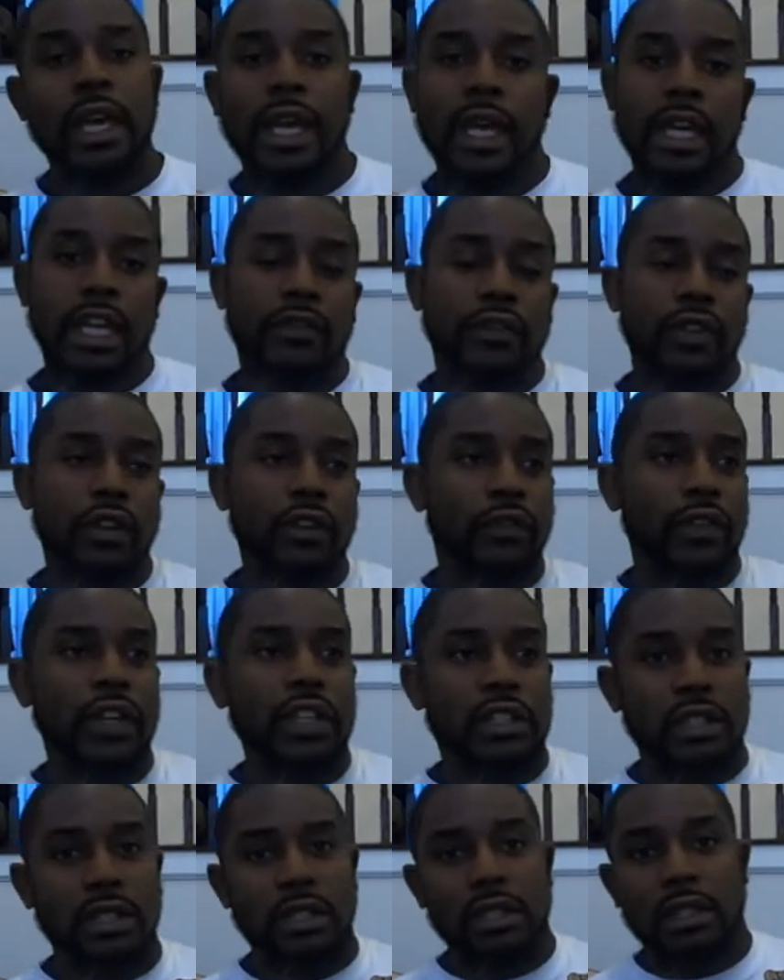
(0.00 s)
And if you're
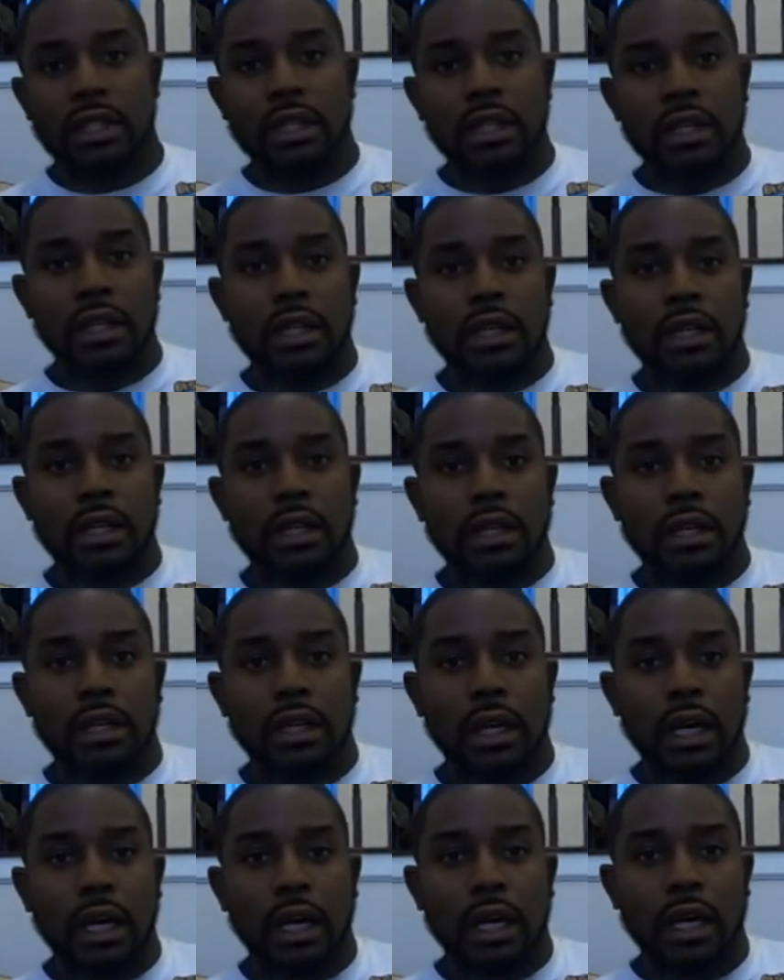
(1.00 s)
fishing
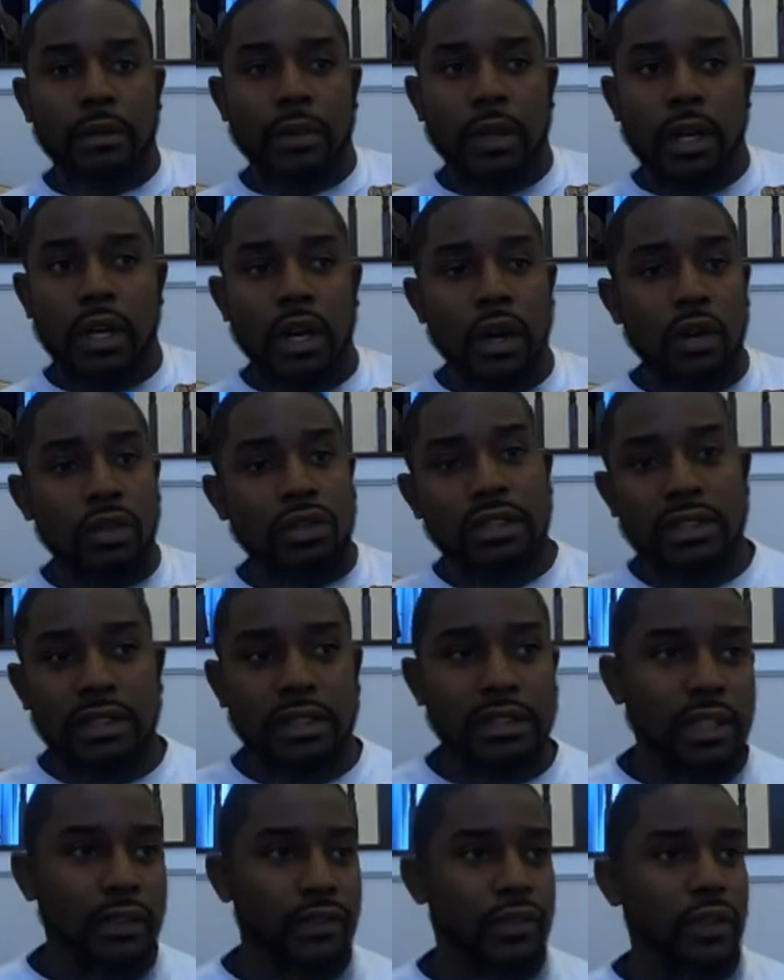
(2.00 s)
the
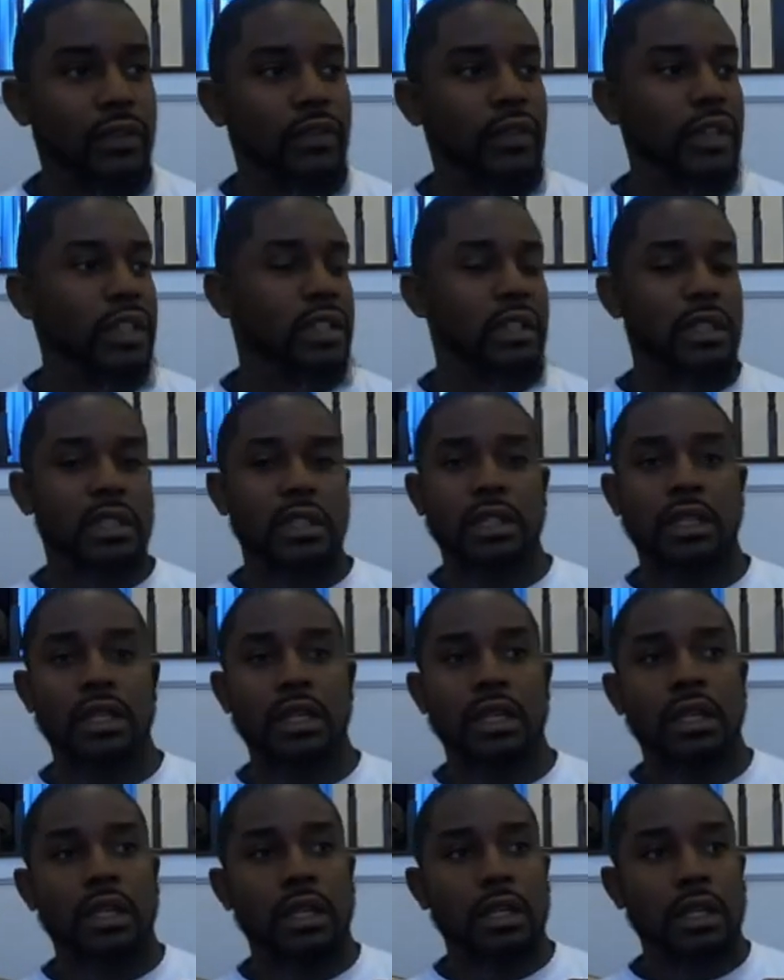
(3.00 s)
Costas, if you're fishing,
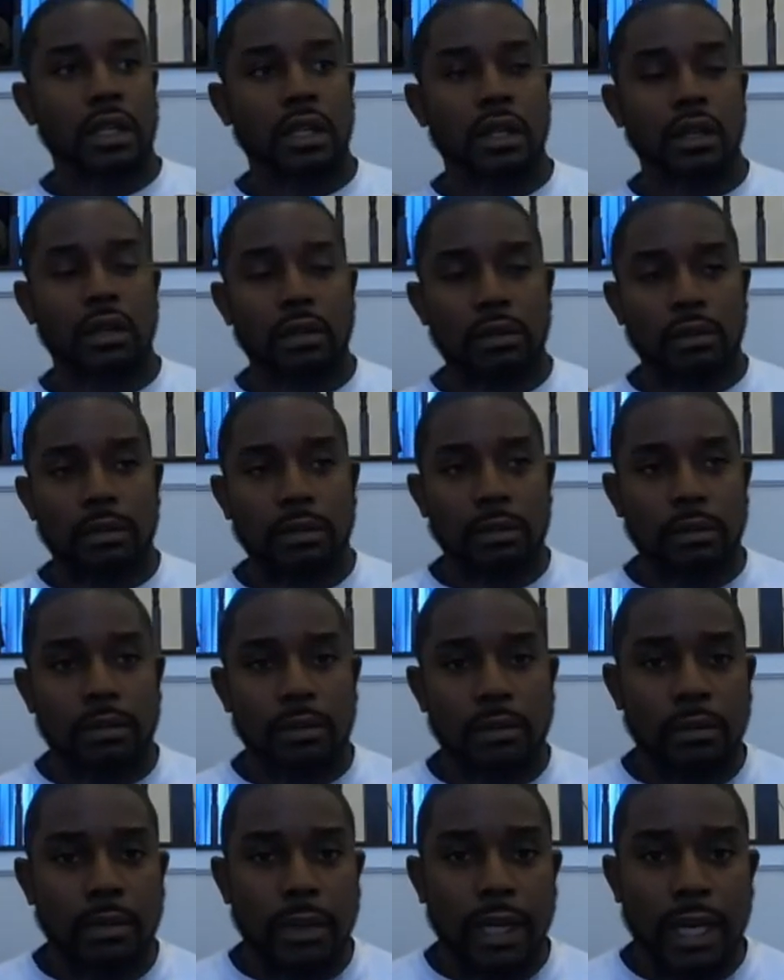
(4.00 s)

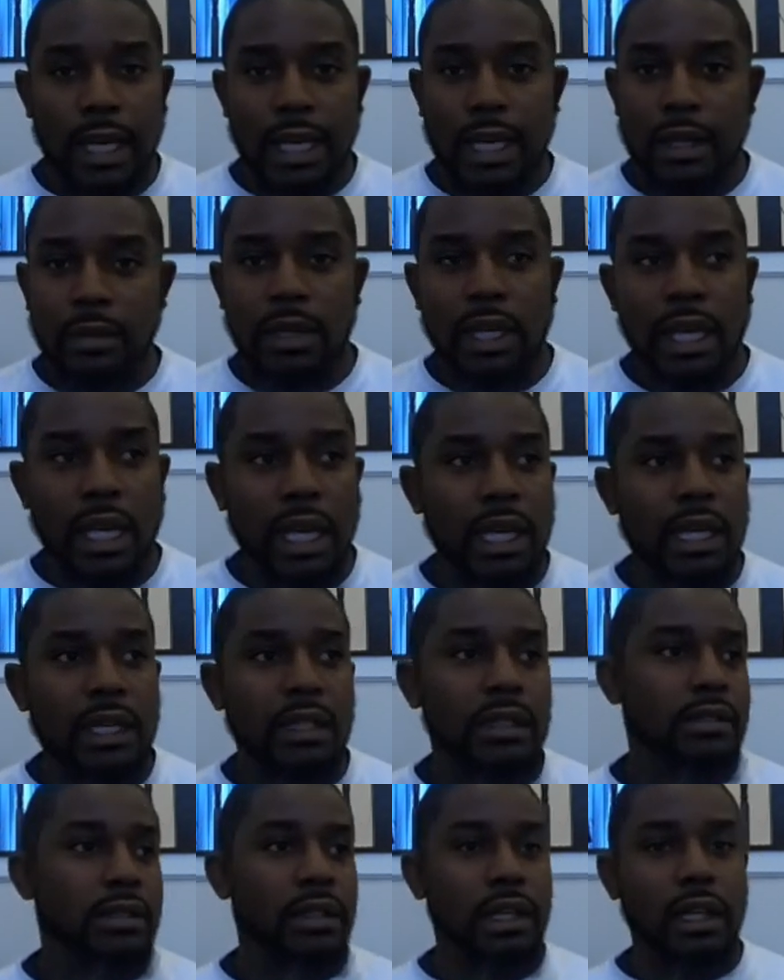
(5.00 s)

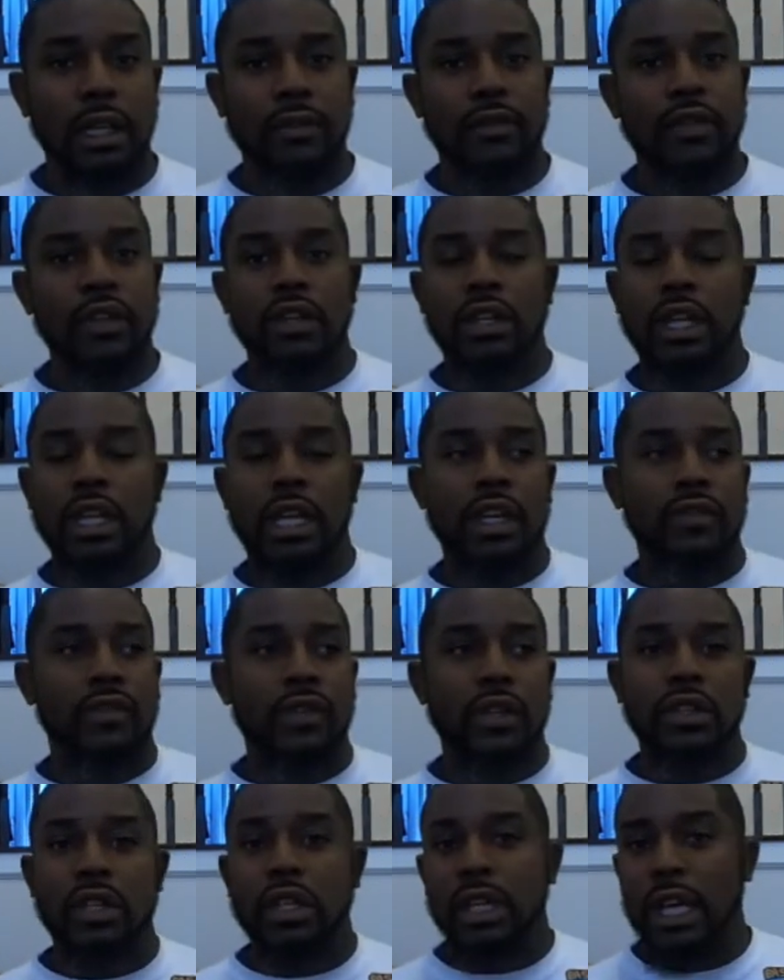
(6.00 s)
ABAs, if
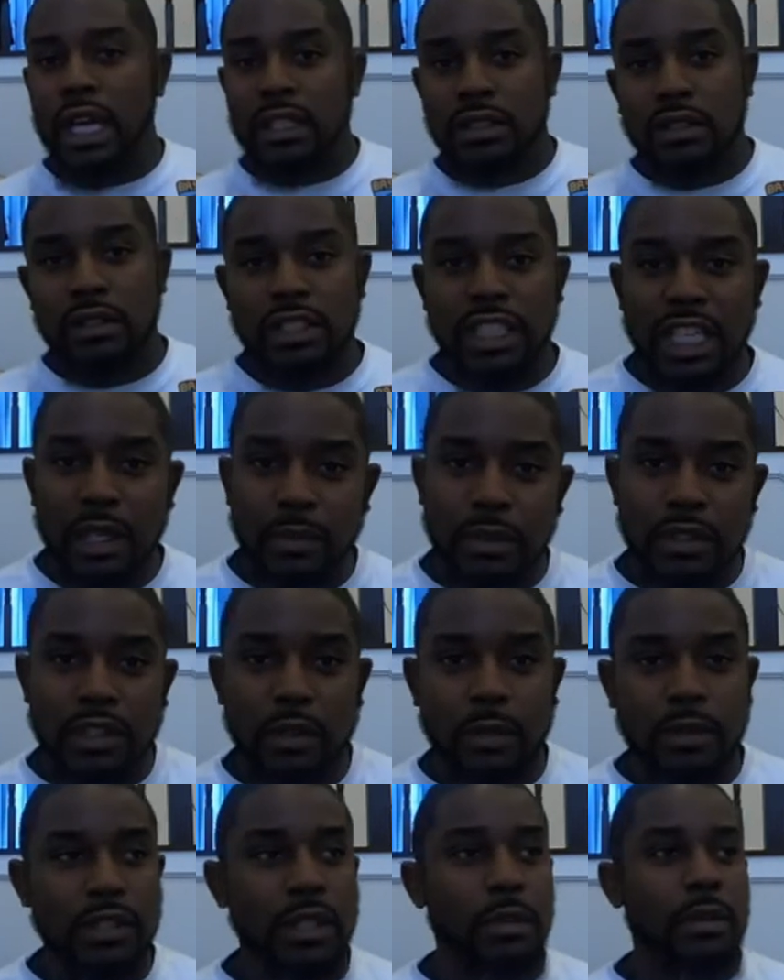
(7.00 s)
you're in a national
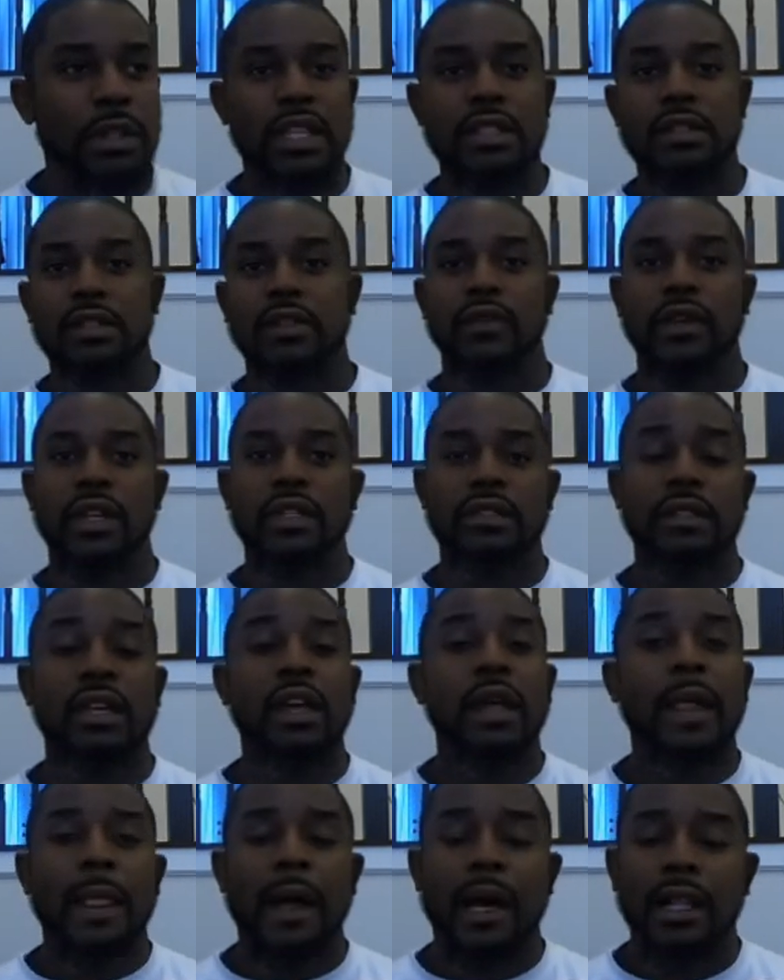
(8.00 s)
championship or some of these events,
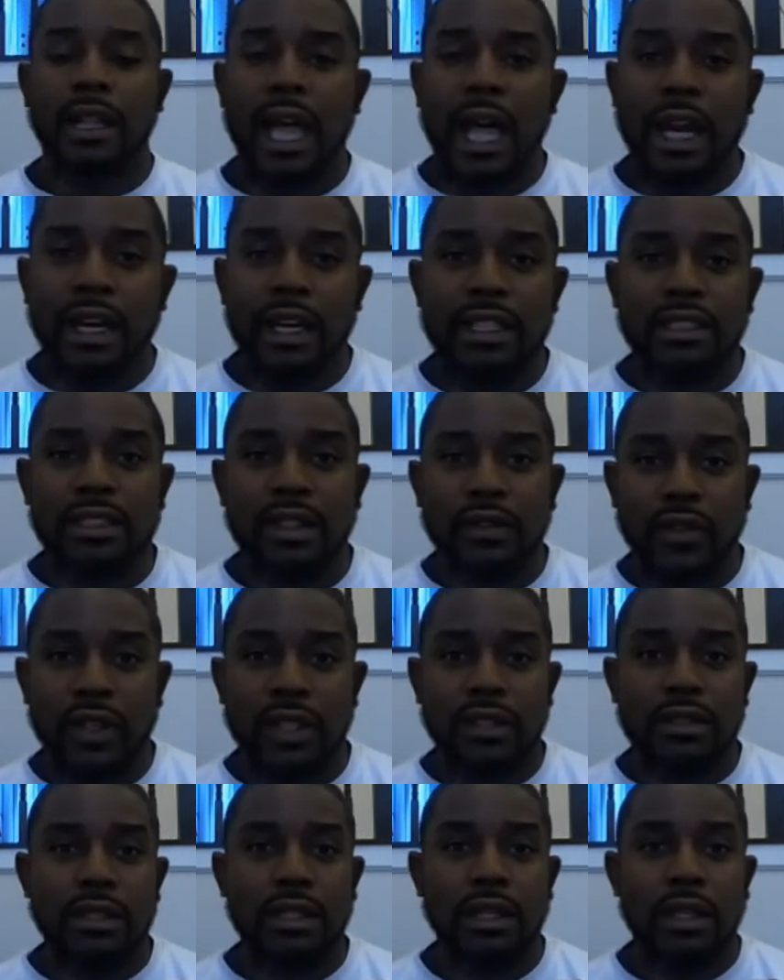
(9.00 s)
a lot of these
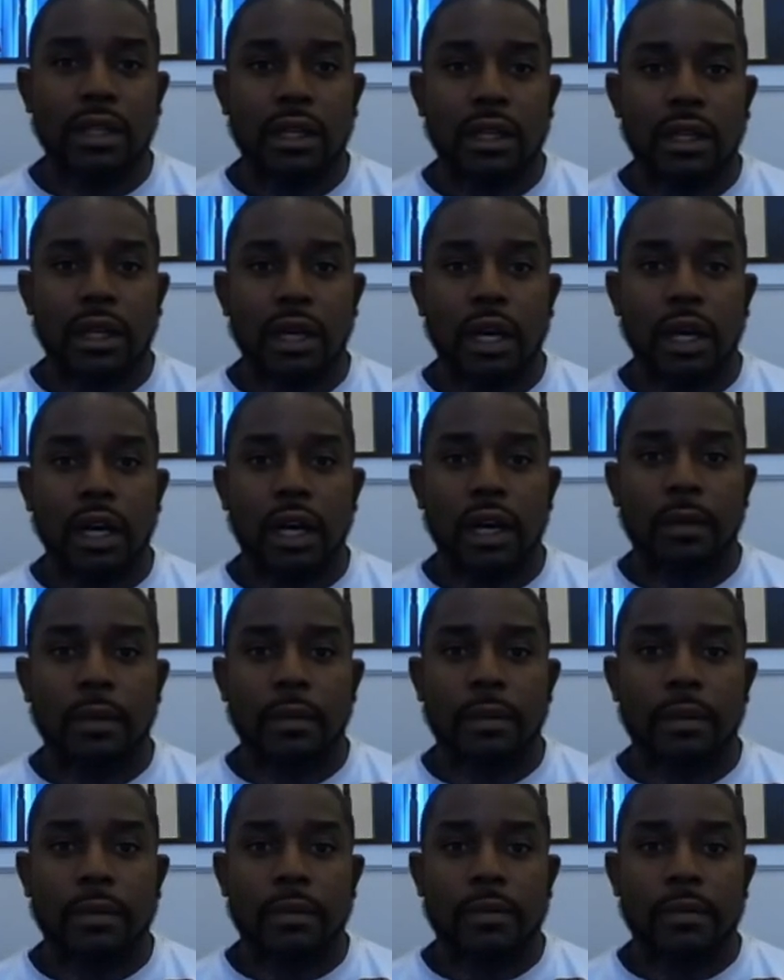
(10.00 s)
events
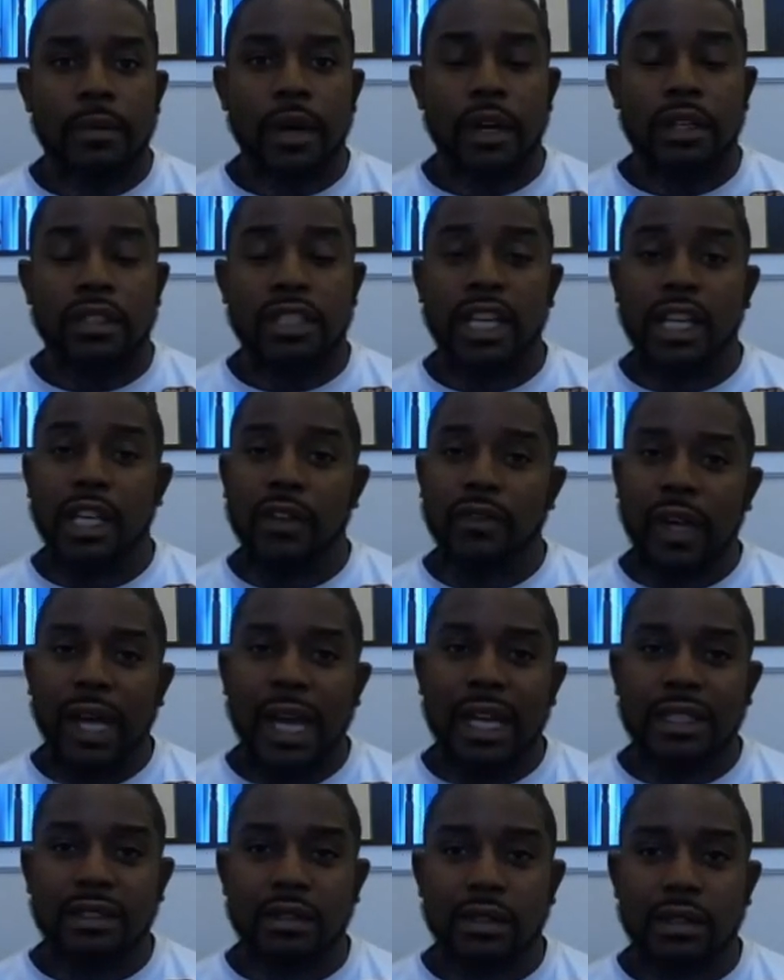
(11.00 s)
are
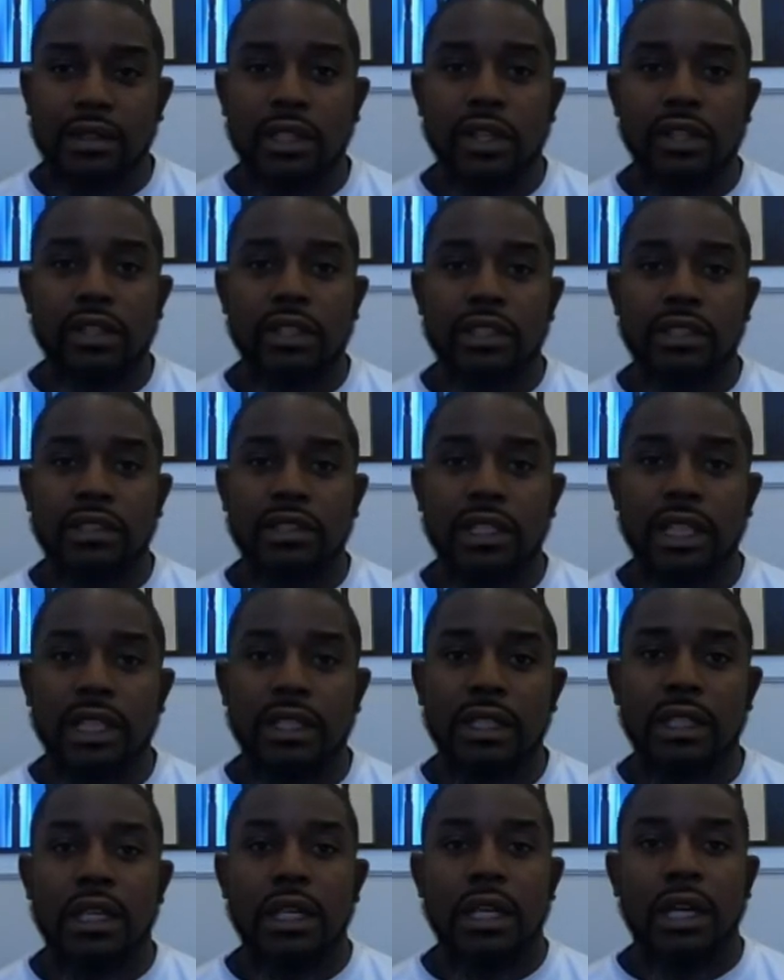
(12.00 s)
televised to a certain extent.